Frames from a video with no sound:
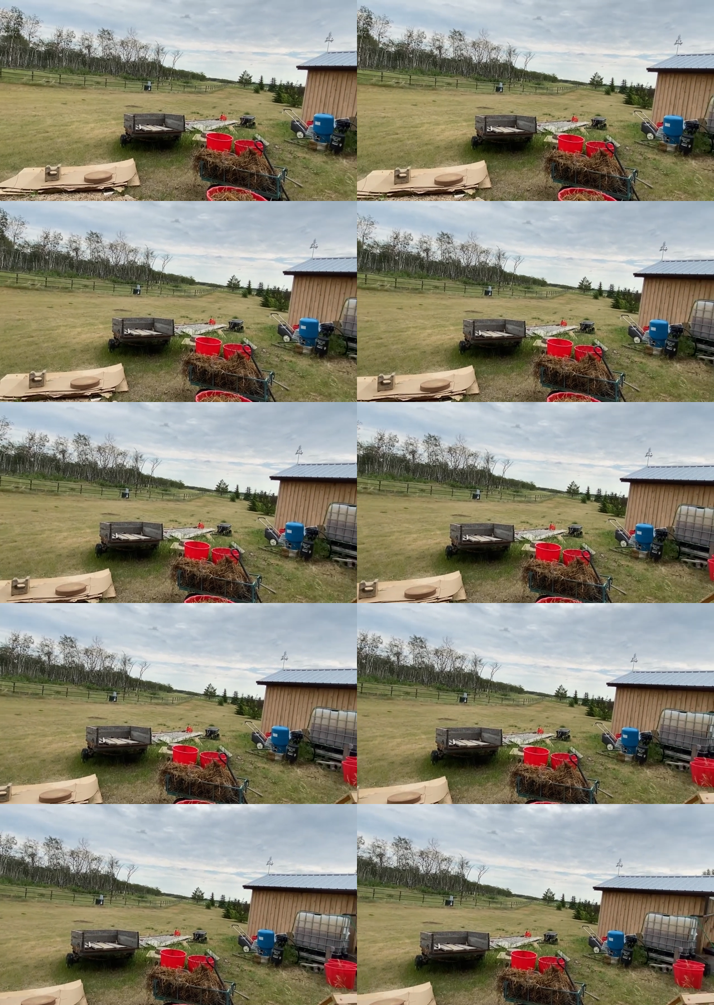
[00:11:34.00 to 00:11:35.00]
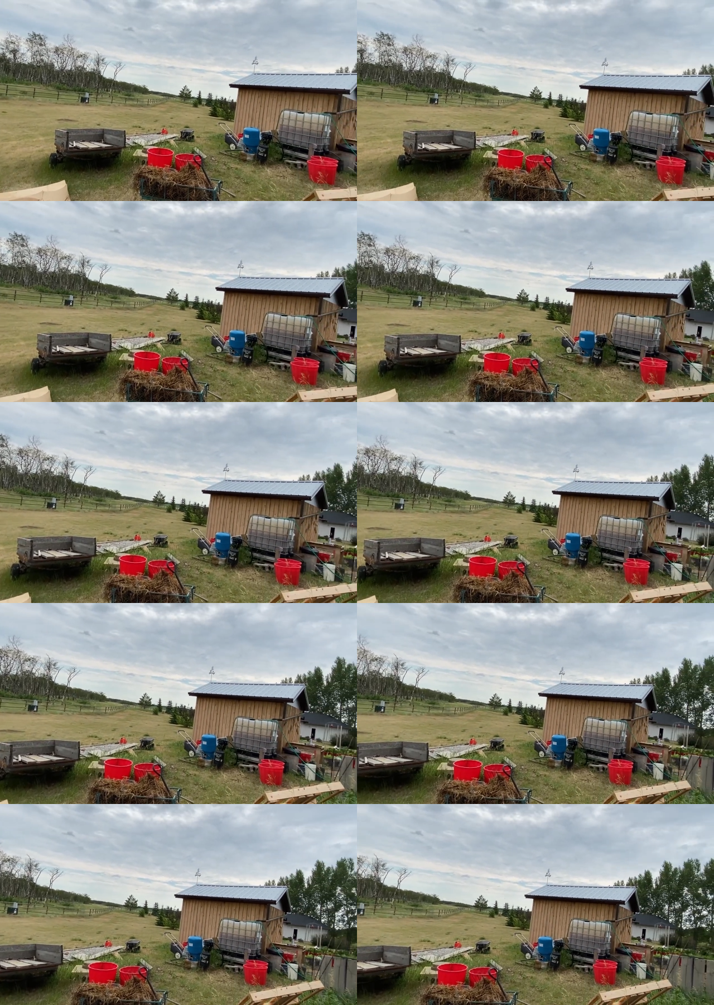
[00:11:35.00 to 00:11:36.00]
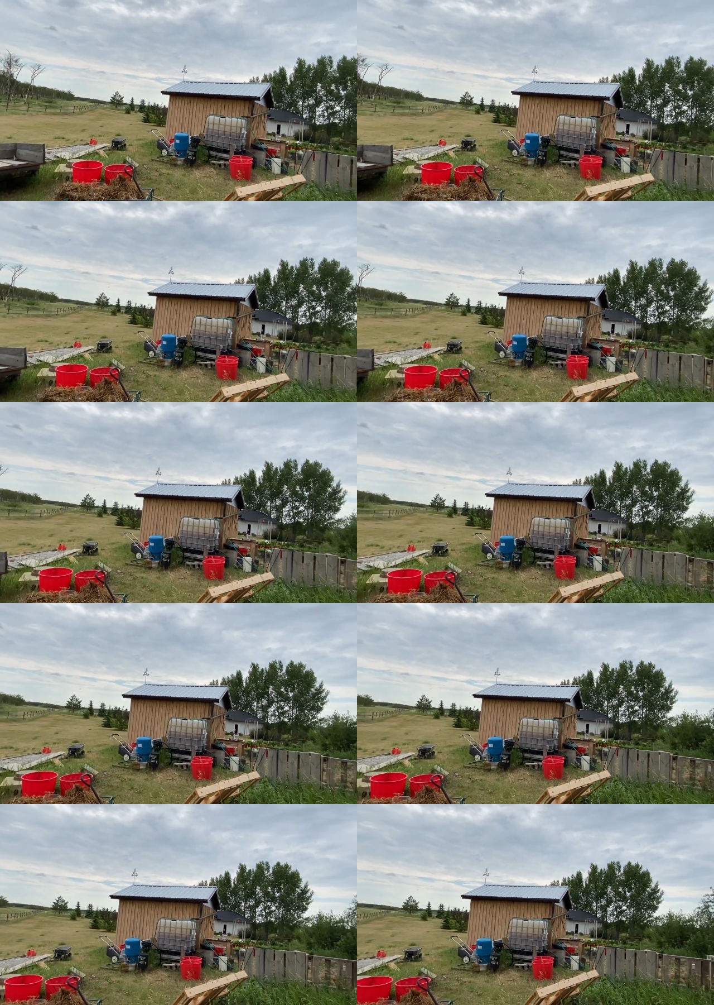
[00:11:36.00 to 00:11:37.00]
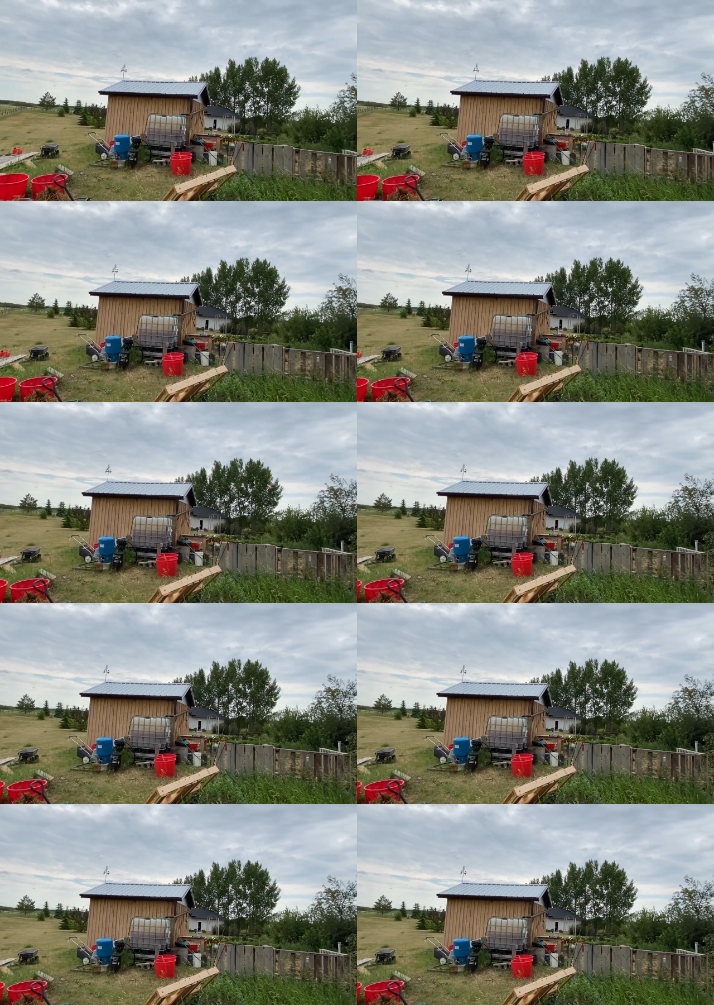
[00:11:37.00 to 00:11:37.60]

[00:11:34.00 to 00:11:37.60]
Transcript: No face is visible, so there are no lips to read.